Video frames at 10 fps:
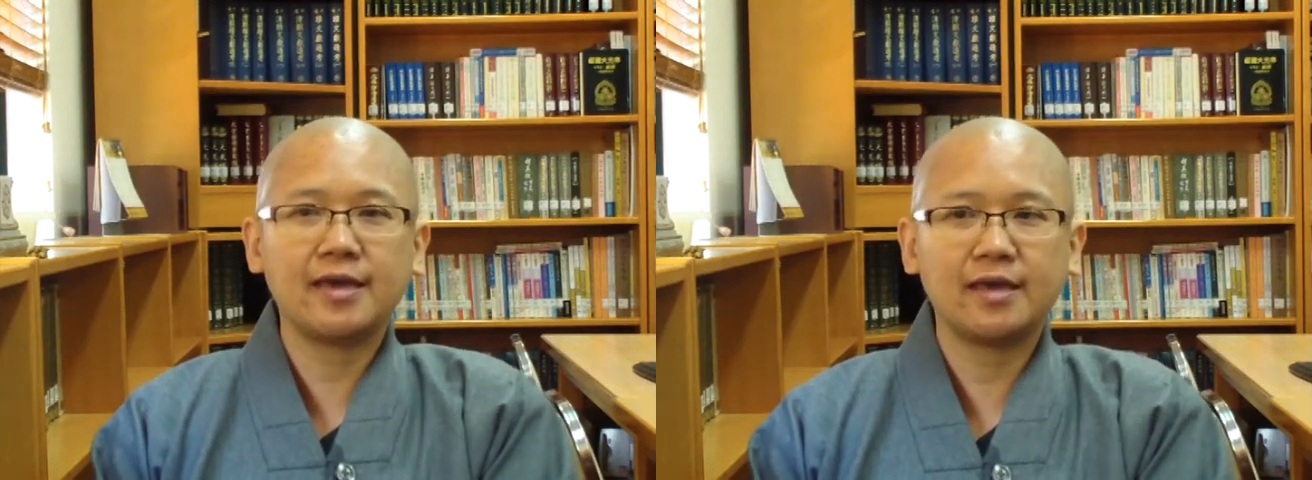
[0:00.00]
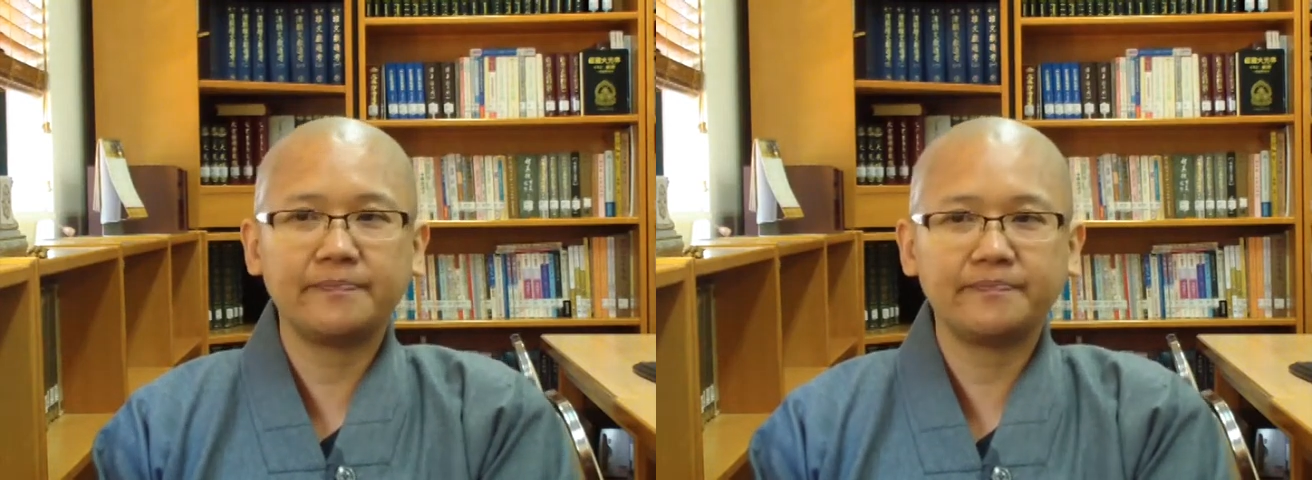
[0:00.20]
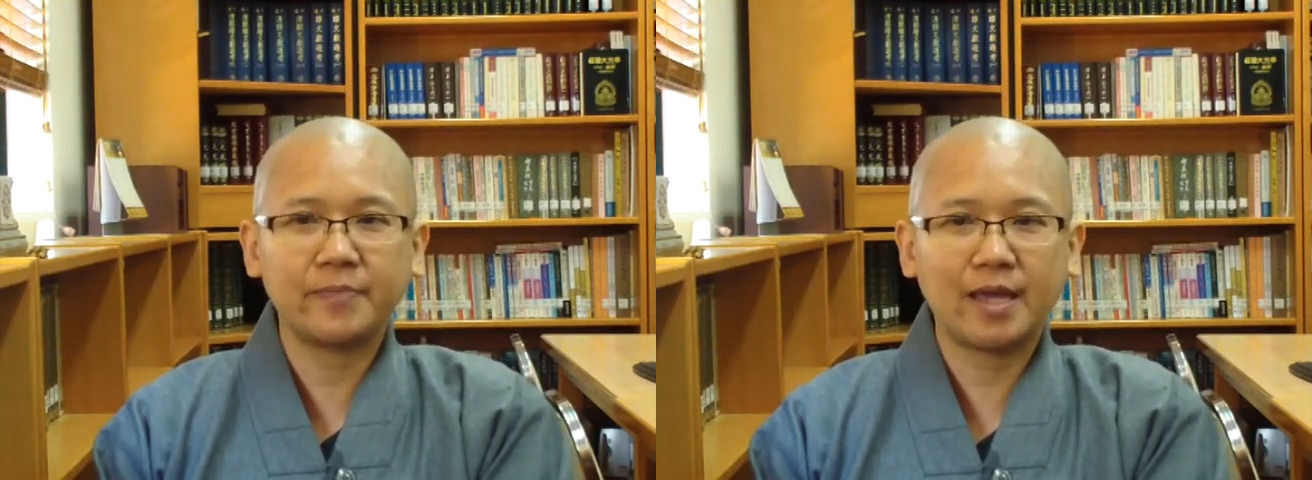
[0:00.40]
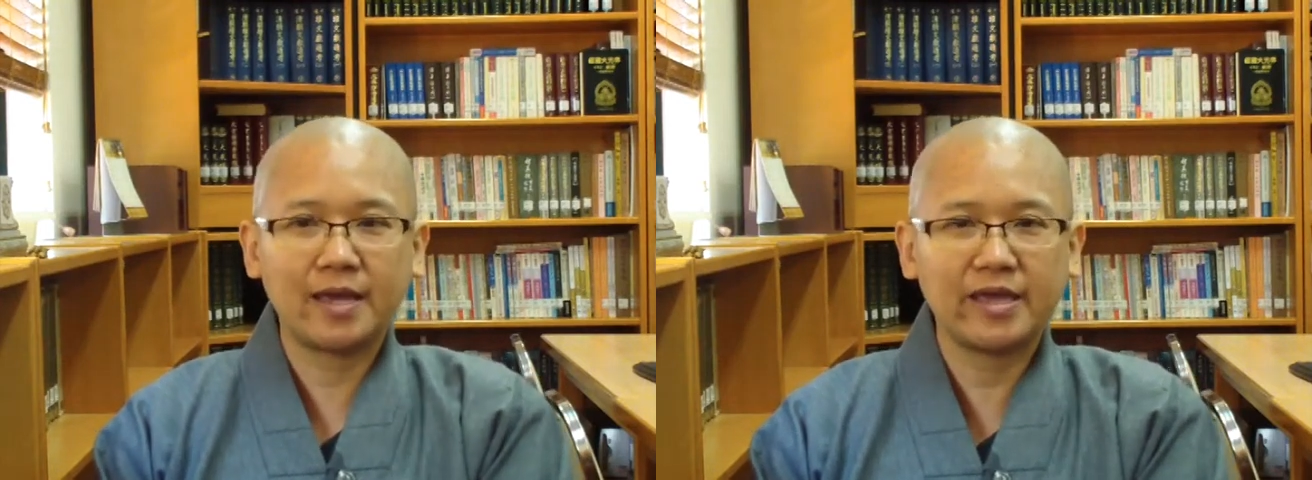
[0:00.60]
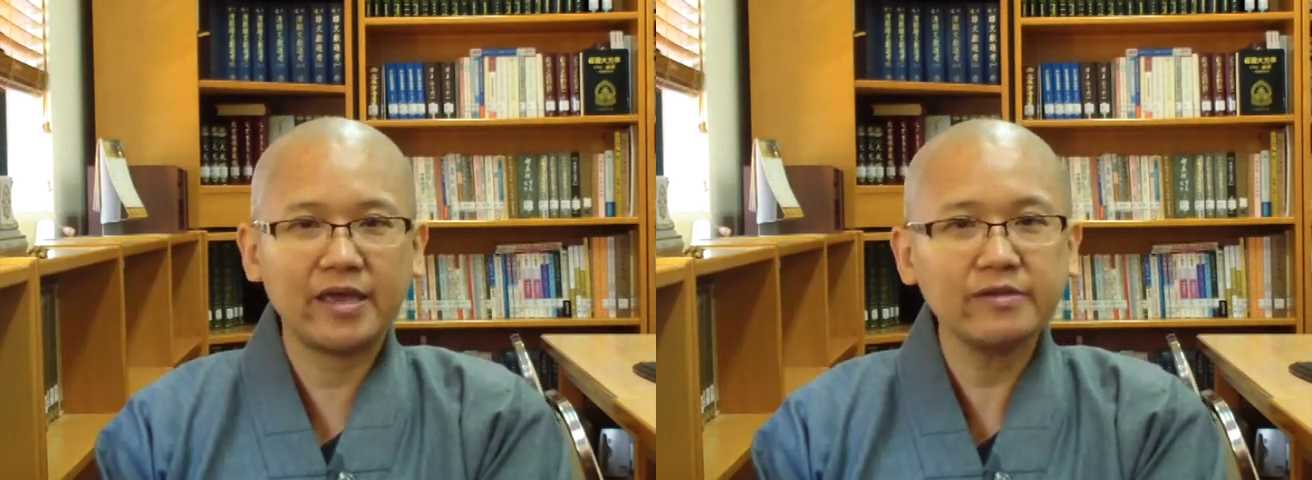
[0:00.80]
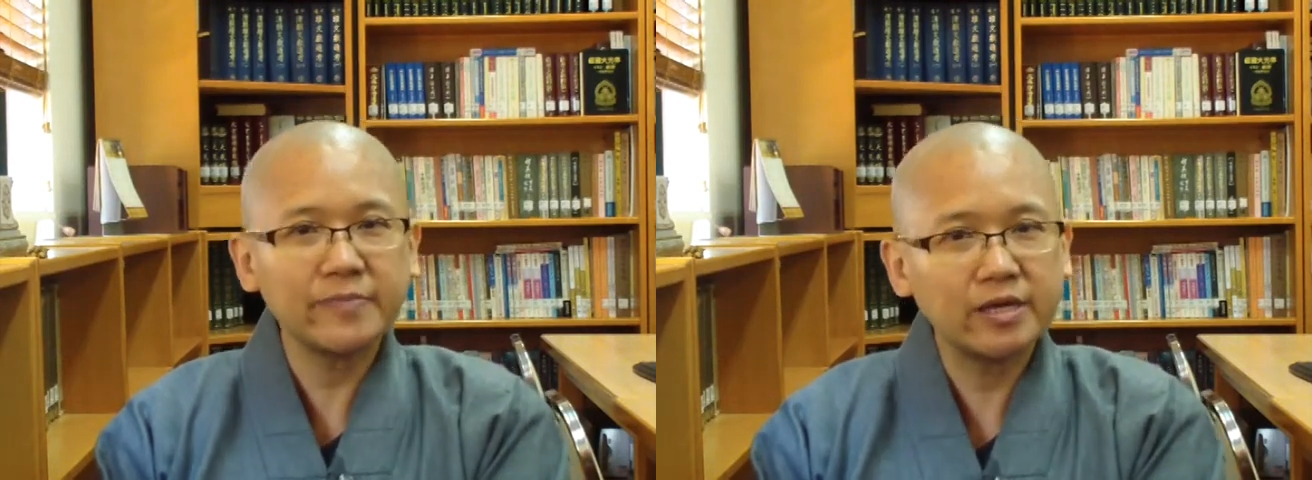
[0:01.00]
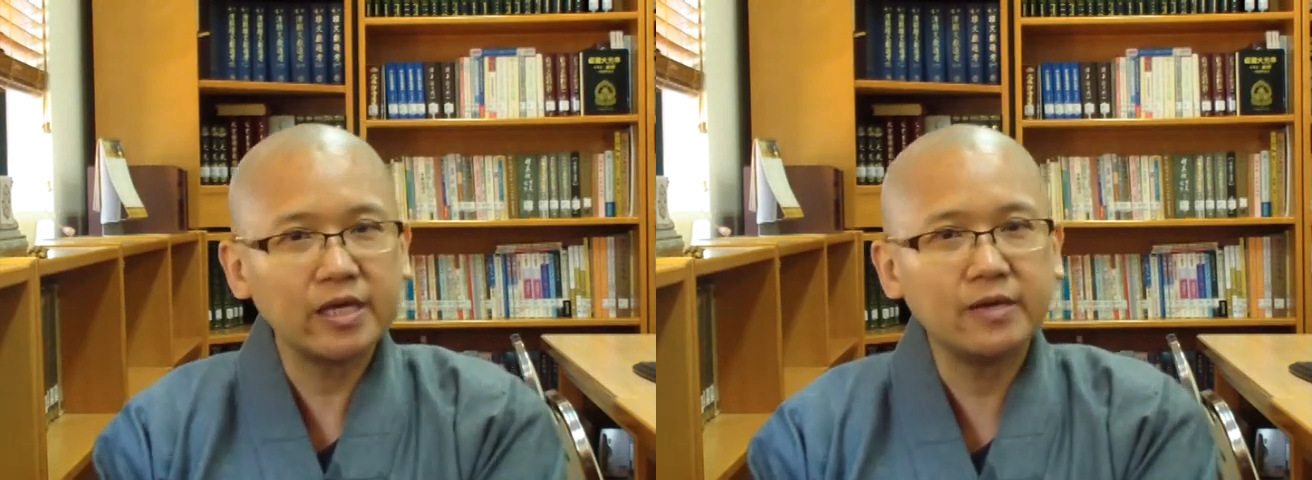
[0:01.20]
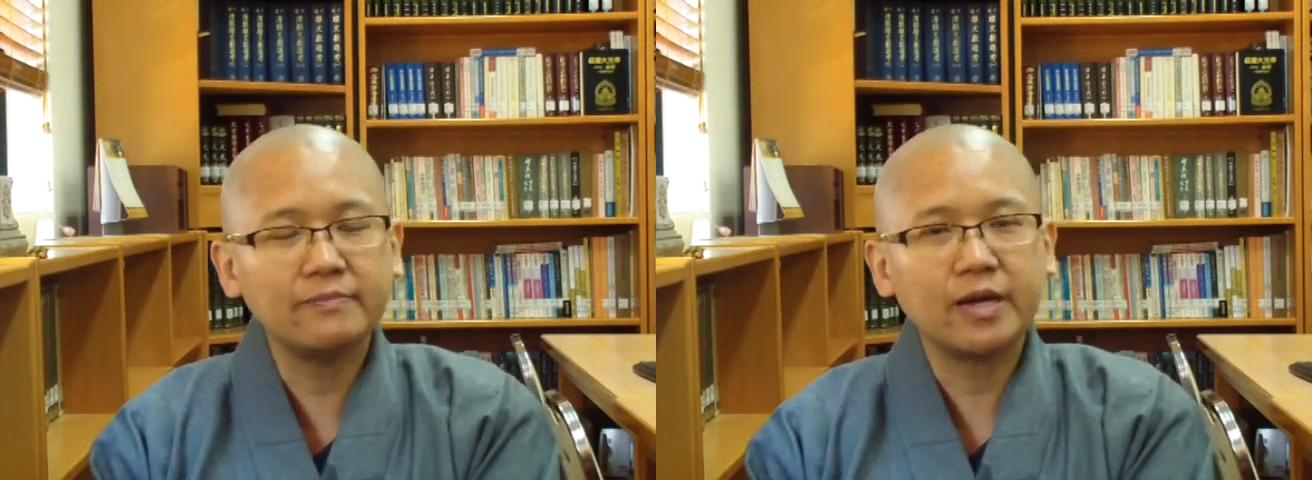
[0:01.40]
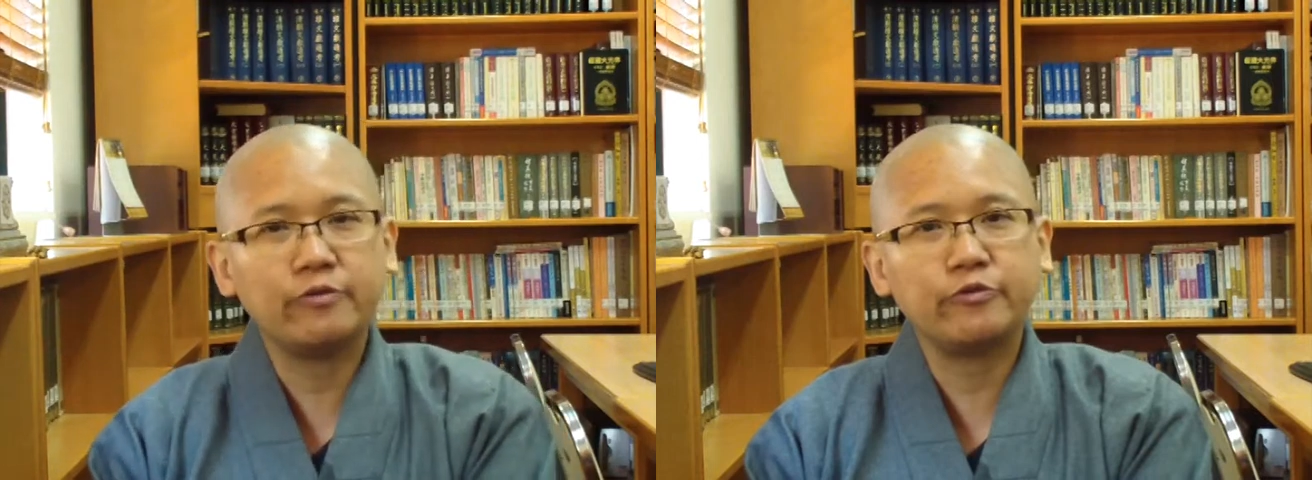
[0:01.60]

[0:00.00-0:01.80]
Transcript: and I had been in my